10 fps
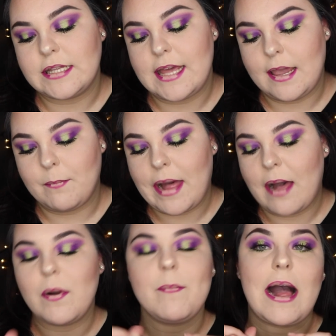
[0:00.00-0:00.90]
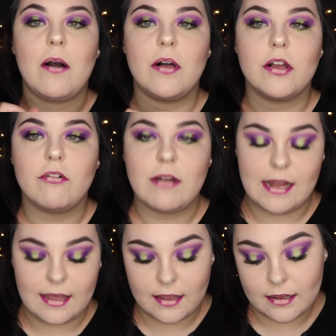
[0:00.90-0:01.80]
the Power Pout
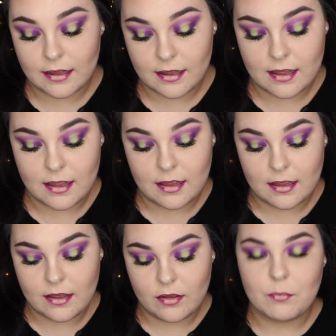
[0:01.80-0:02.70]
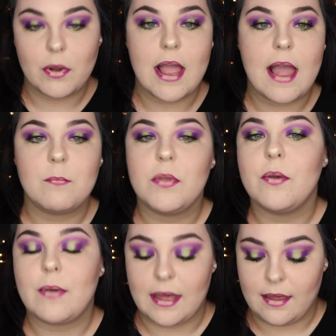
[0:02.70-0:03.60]
Acrylic by
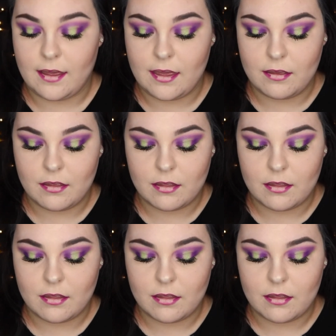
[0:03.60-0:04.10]
MUA